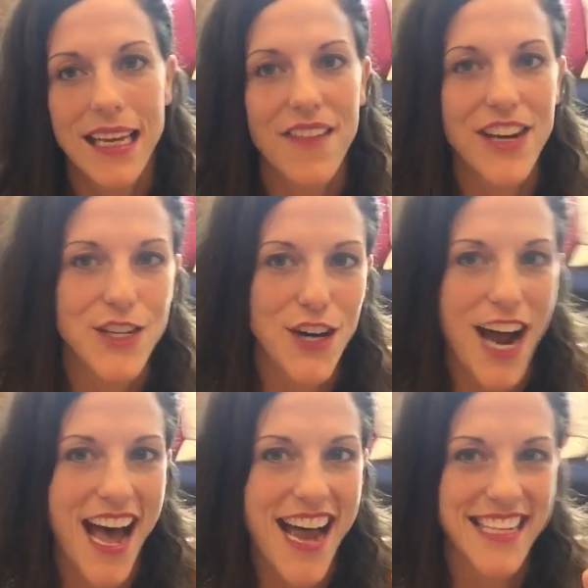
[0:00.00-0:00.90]
give it a
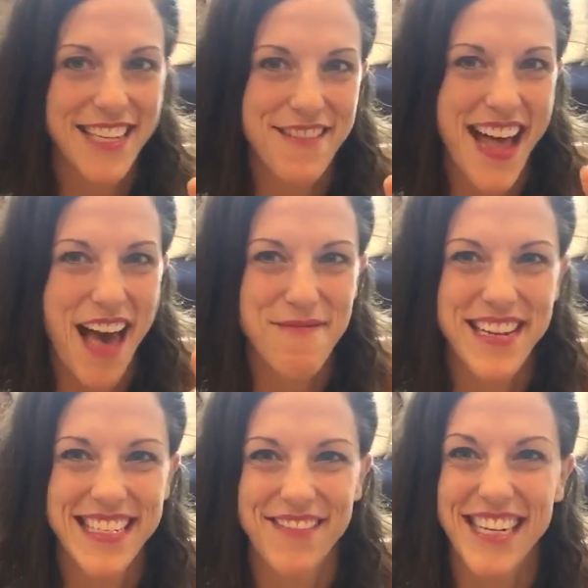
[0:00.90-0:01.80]
try, see what
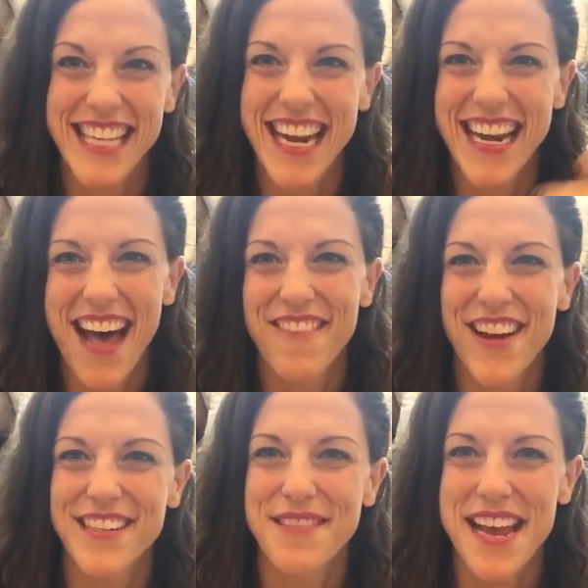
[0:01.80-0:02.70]
happens. I'm excited. Have an
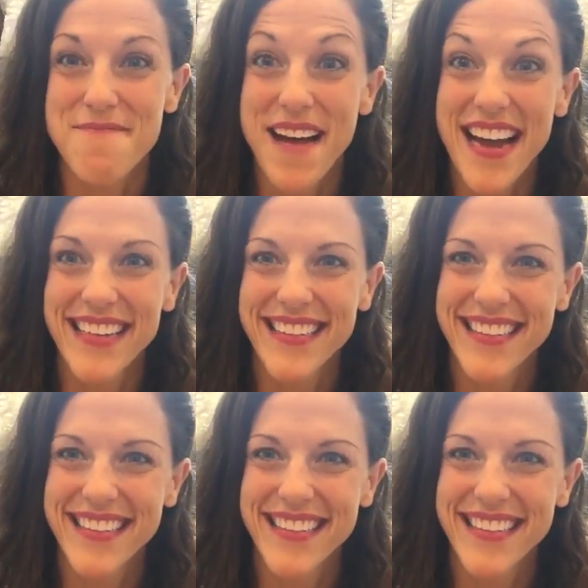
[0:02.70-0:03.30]
awesome day. Bye.